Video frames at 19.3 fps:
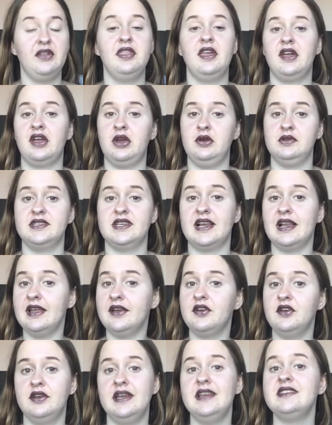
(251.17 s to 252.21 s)
they're going to
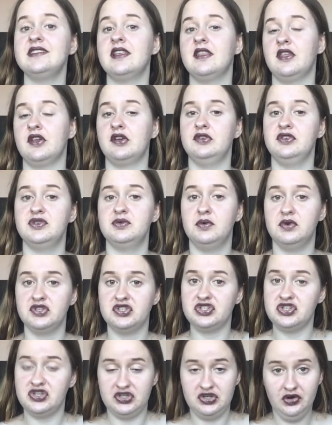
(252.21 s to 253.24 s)
click on it and they're going to
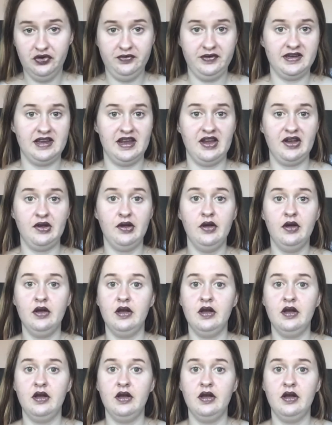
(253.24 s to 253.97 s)
watch your video